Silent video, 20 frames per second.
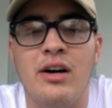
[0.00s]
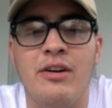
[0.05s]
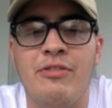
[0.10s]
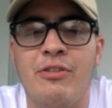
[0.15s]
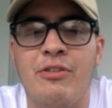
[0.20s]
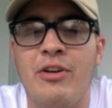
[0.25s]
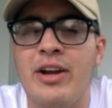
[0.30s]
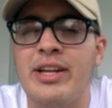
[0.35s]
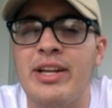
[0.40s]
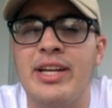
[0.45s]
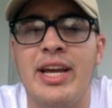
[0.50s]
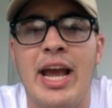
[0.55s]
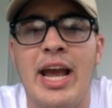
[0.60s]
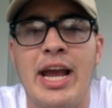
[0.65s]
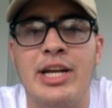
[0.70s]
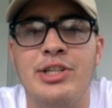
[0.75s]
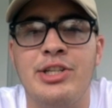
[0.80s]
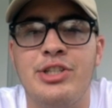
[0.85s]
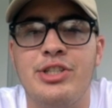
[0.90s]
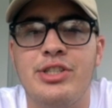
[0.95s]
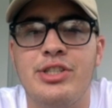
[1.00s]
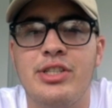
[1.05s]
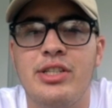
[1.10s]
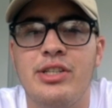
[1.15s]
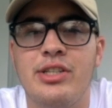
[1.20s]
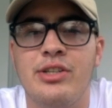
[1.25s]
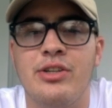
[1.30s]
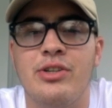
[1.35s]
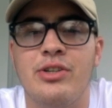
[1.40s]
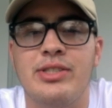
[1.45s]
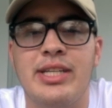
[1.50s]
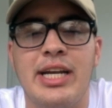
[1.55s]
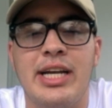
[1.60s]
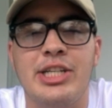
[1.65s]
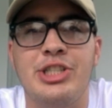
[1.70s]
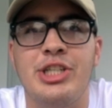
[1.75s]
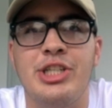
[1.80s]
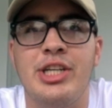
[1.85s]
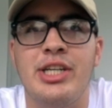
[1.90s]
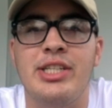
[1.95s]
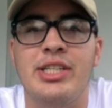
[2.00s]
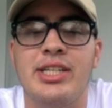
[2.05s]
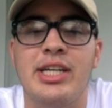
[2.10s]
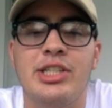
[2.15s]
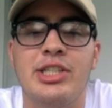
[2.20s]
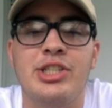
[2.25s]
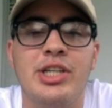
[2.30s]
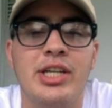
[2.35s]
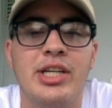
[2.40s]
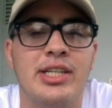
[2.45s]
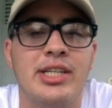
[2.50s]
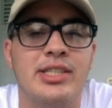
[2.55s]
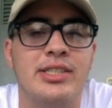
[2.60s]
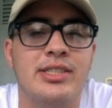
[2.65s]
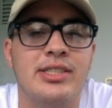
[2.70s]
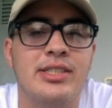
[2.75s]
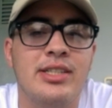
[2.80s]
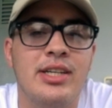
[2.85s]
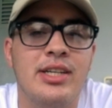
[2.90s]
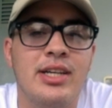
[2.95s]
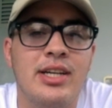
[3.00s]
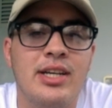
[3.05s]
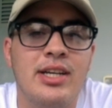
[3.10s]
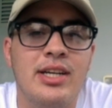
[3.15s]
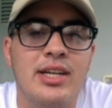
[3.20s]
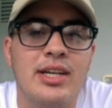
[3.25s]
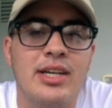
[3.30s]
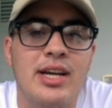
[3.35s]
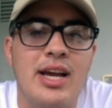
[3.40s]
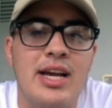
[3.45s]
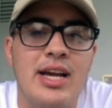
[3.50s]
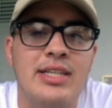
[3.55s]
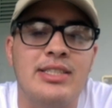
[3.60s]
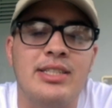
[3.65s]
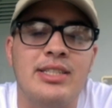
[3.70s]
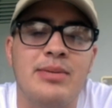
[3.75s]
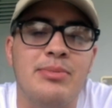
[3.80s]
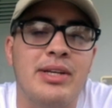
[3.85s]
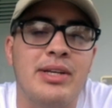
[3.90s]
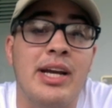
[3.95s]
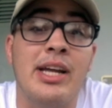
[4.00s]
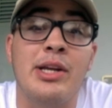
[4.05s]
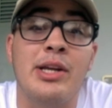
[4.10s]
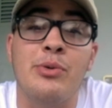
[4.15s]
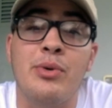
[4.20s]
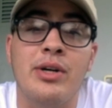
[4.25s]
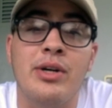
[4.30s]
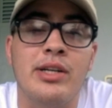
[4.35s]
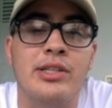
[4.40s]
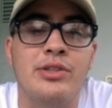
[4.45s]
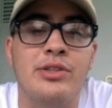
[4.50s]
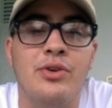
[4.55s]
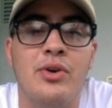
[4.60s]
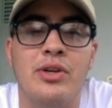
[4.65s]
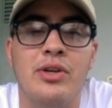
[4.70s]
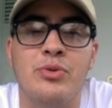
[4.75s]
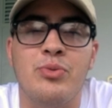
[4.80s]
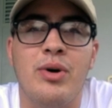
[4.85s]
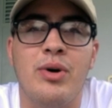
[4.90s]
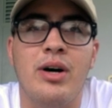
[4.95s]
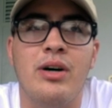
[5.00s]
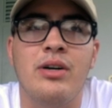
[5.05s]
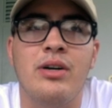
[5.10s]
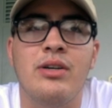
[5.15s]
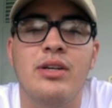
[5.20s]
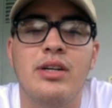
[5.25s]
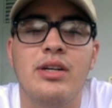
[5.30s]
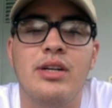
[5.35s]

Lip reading: for any age. Tai Chi is something anyone could do as well.